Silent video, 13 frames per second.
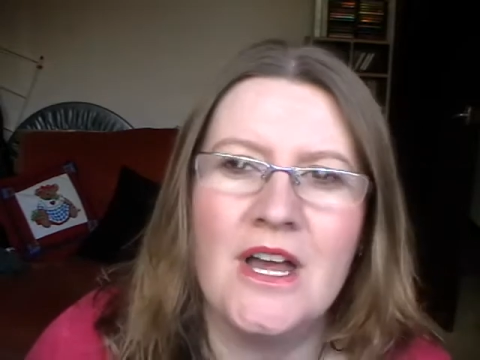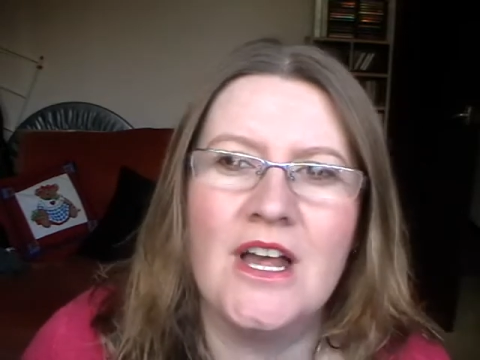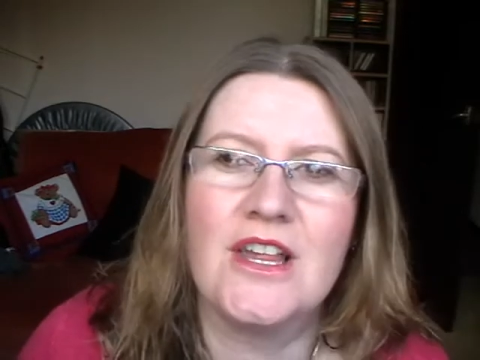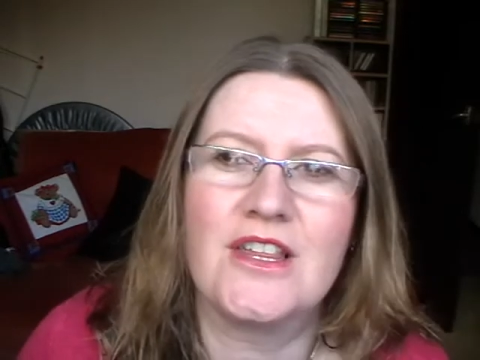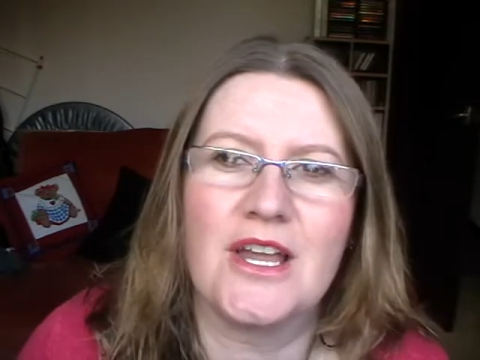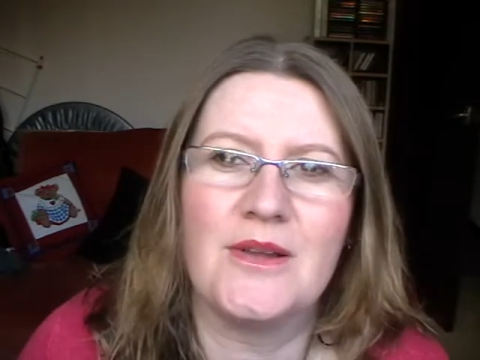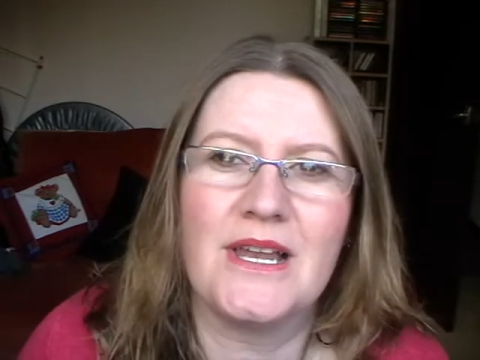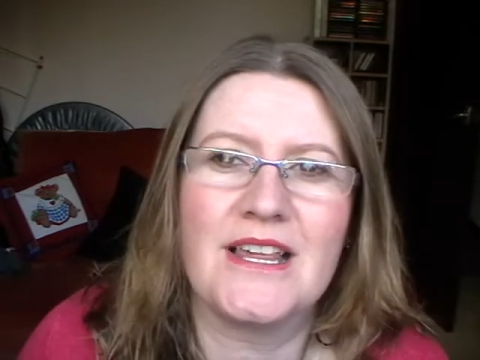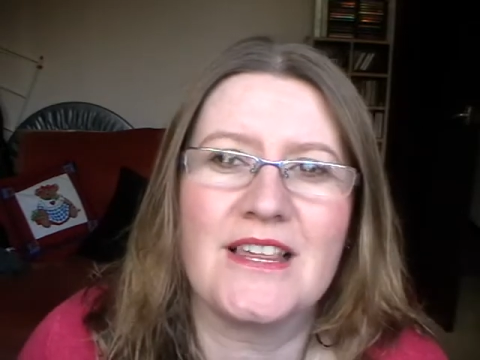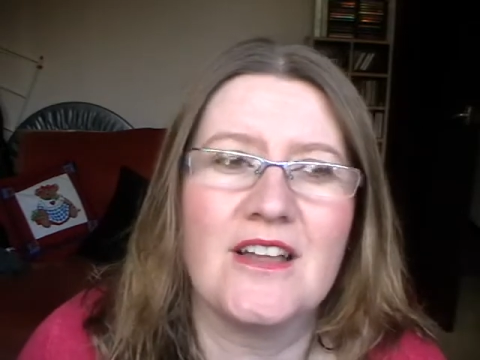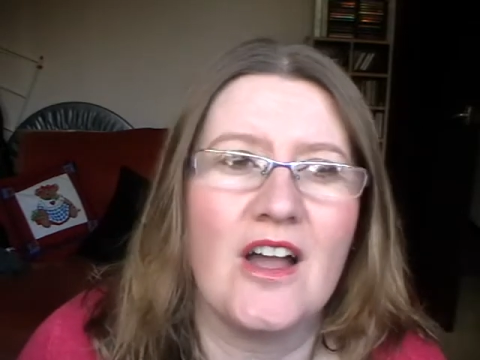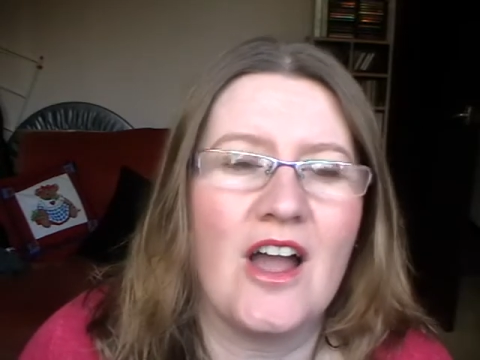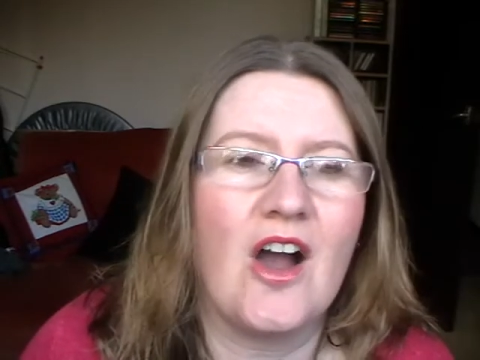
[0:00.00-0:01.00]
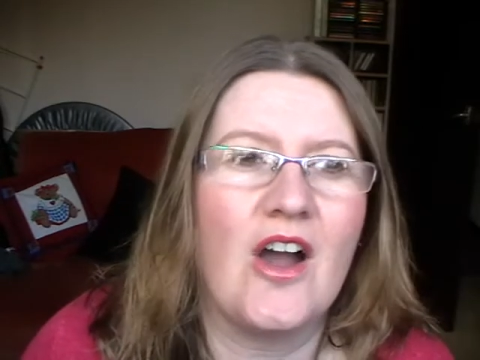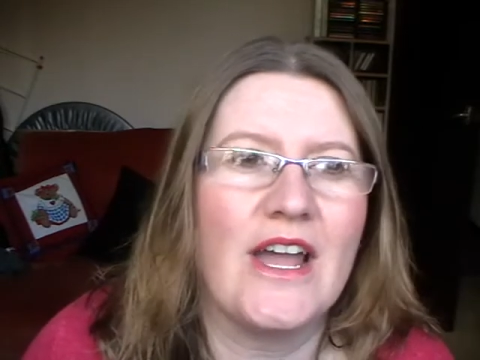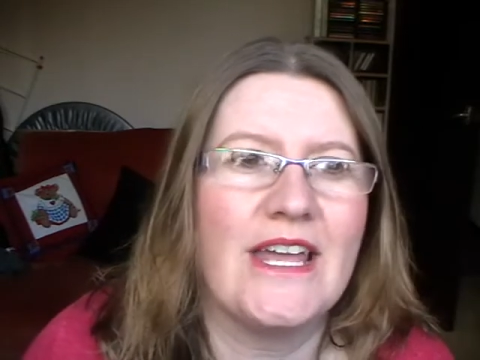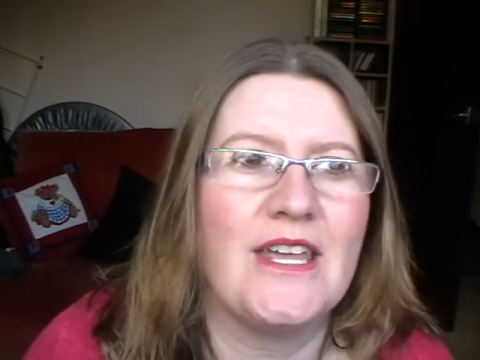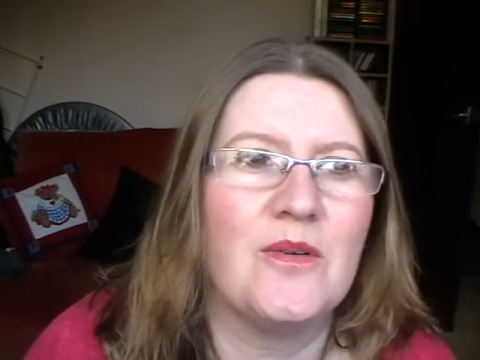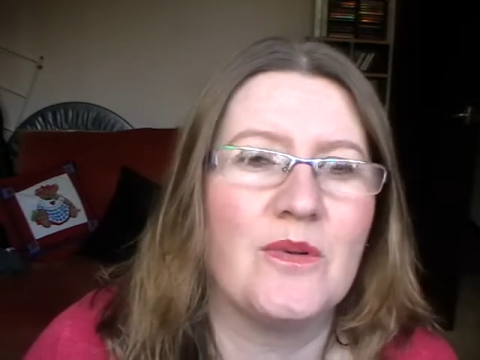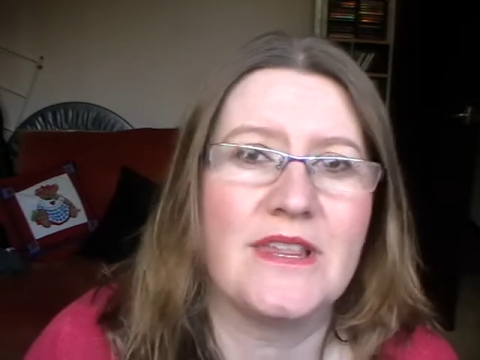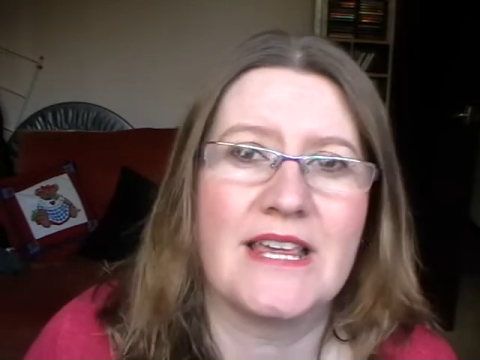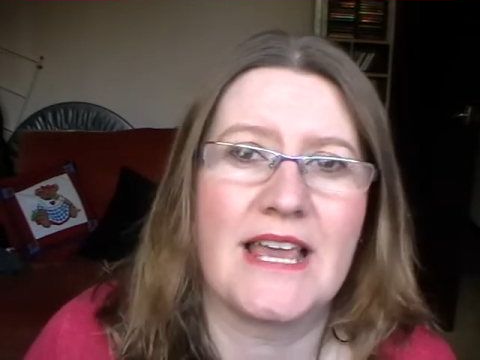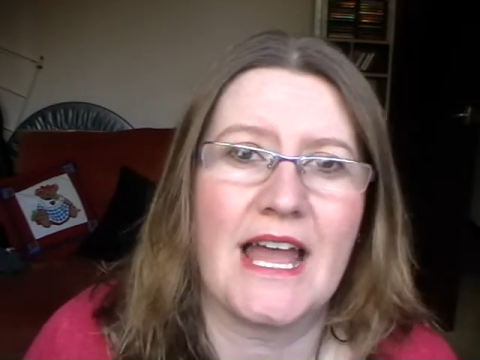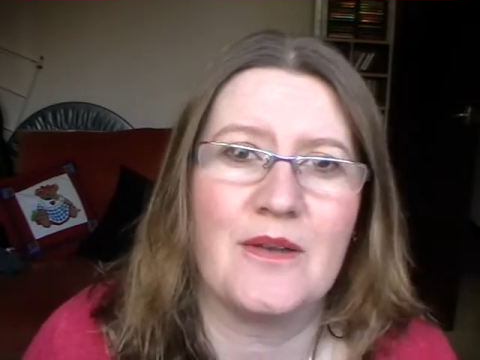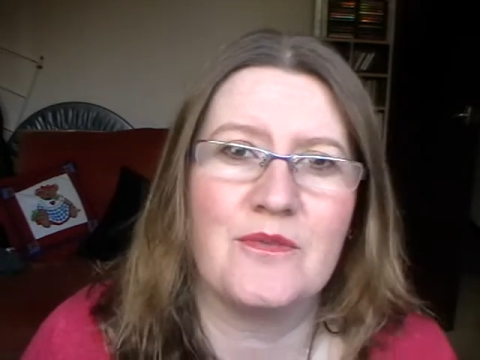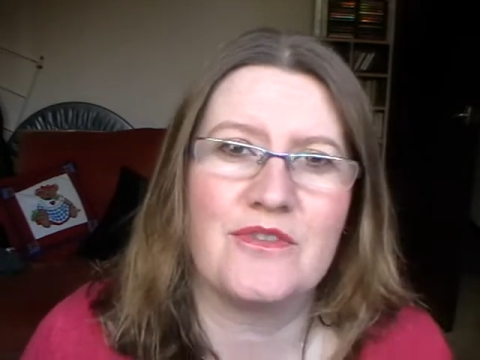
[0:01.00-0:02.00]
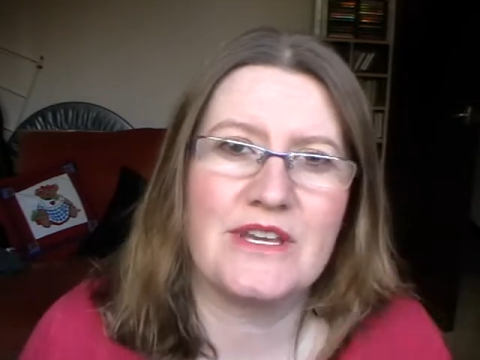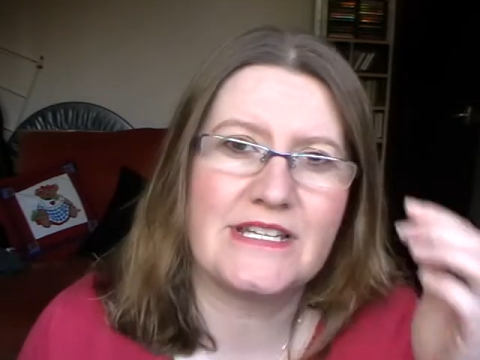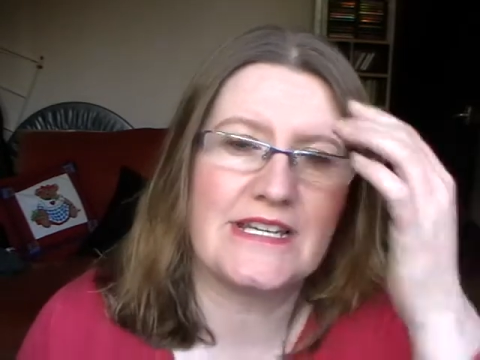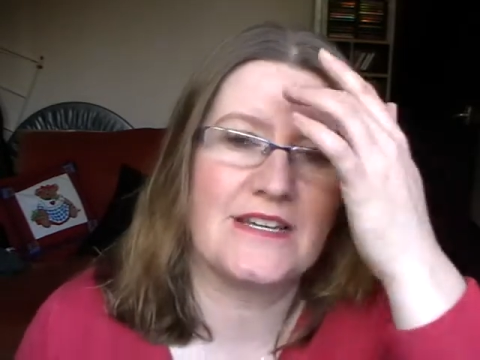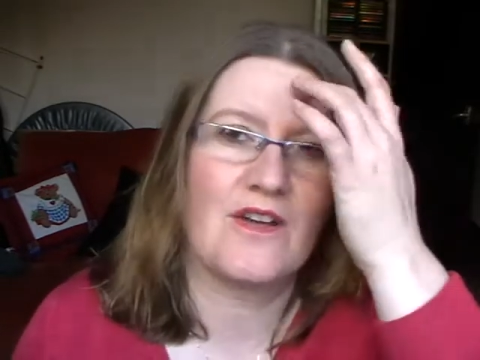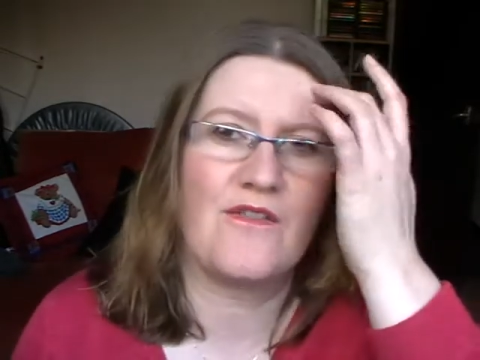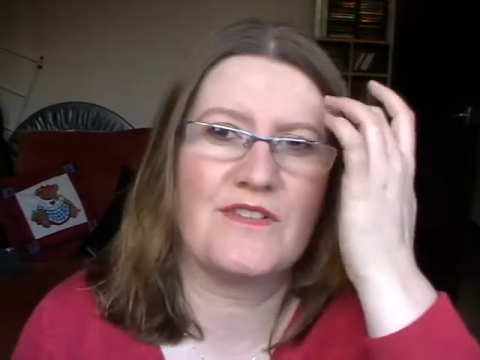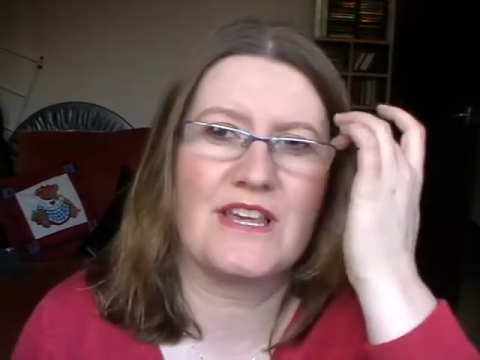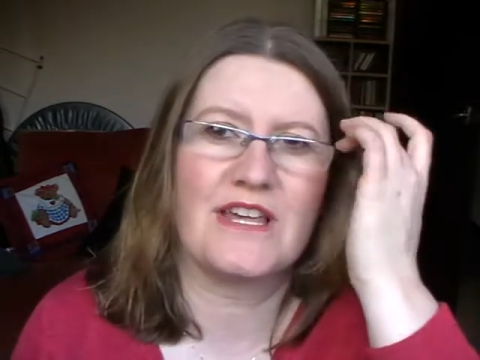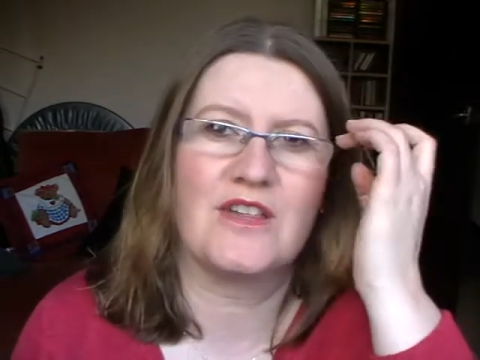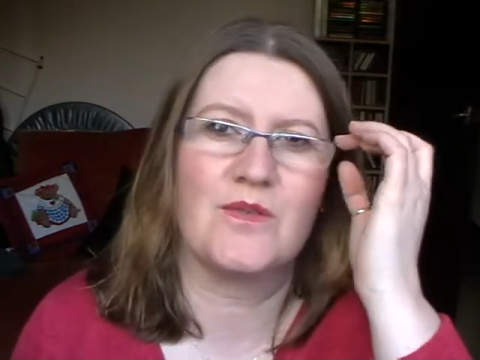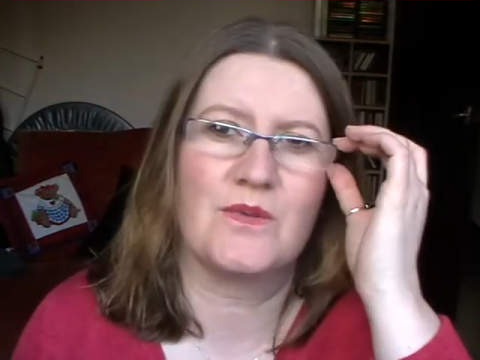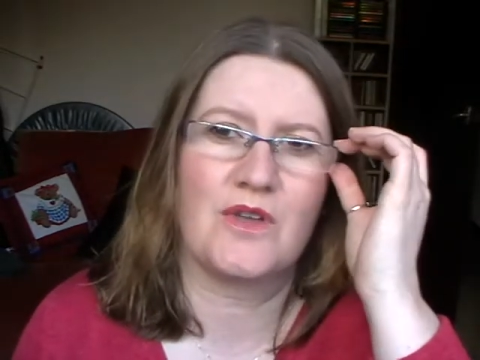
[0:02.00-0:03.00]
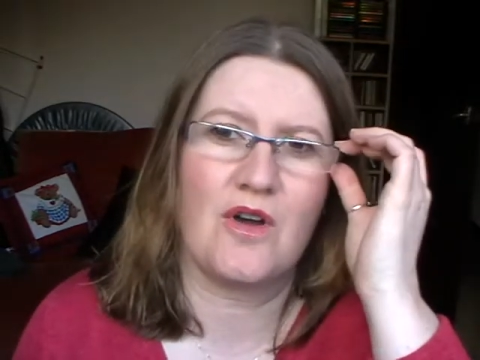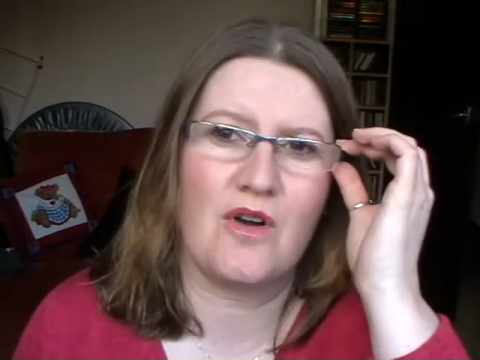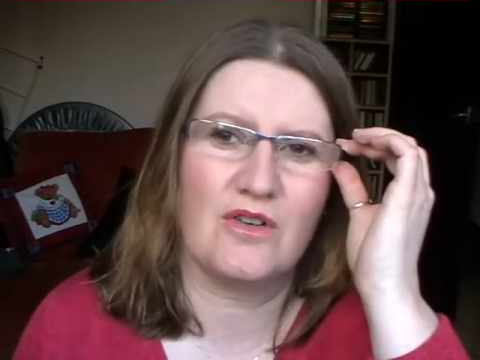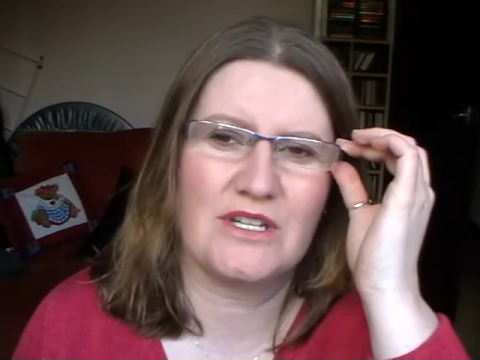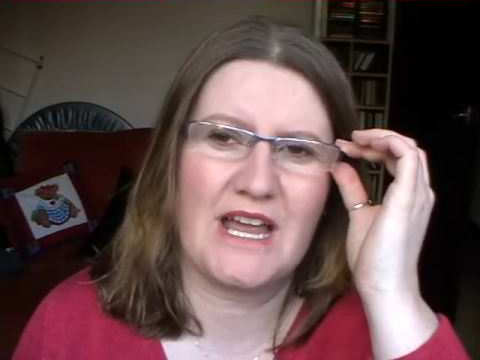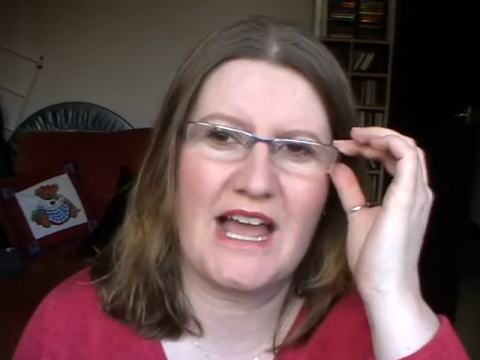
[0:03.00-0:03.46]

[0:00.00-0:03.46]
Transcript: So last night I once again was reading Conversations with God,